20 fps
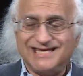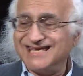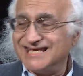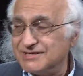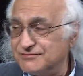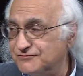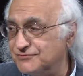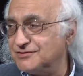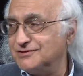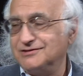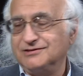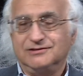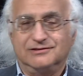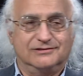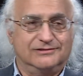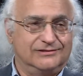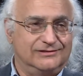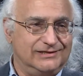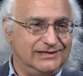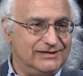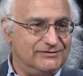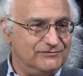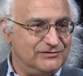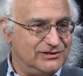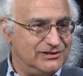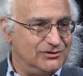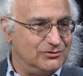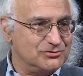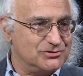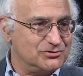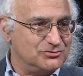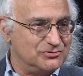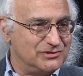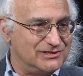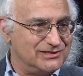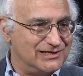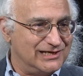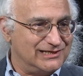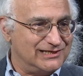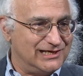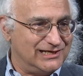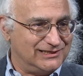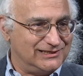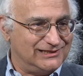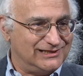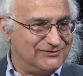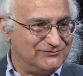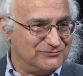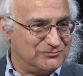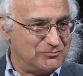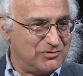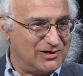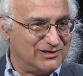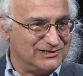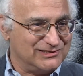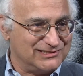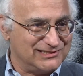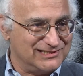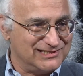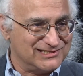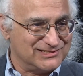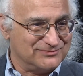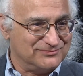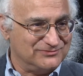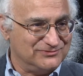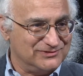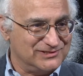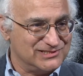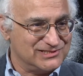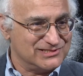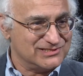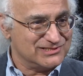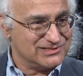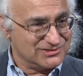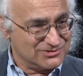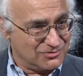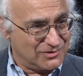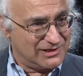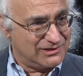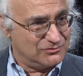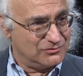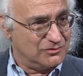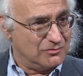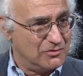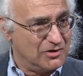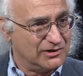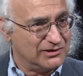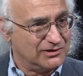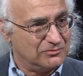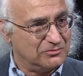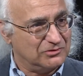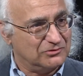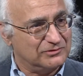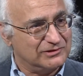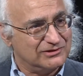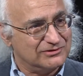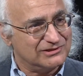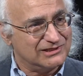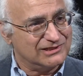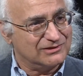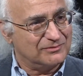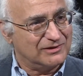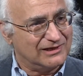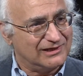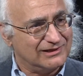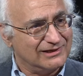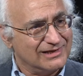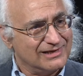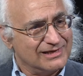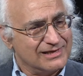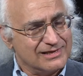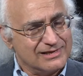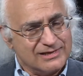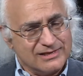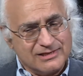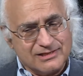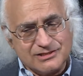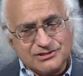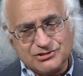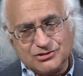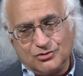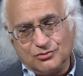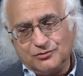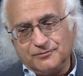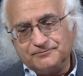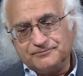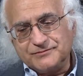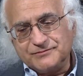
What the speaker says: even those who had not yet left polytheism, which is quite remarkable when you think about it. So